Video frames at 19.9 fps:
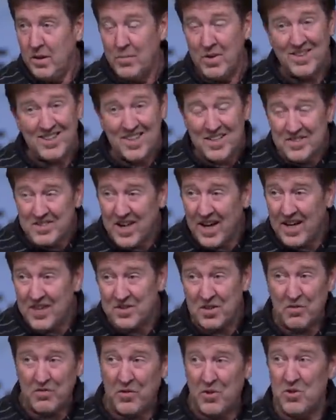But these
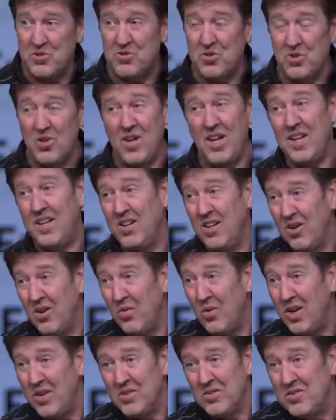guys at first are like, you
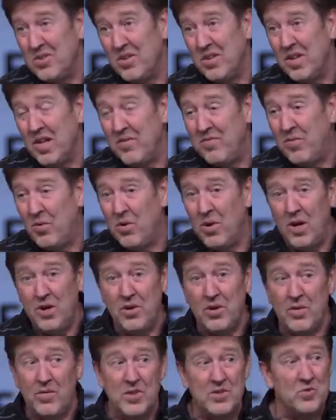know what, there's only like four
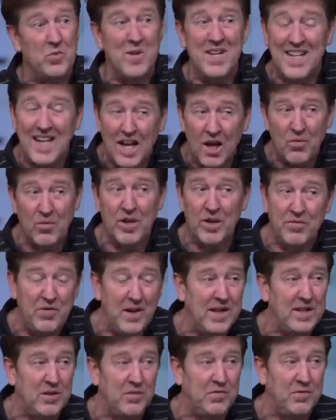hundred of us. We can't really
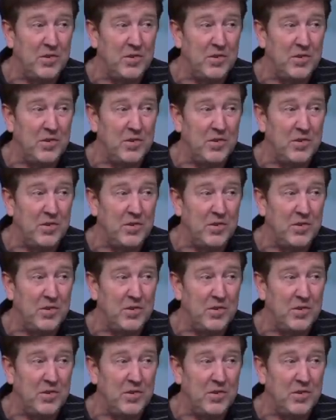fight the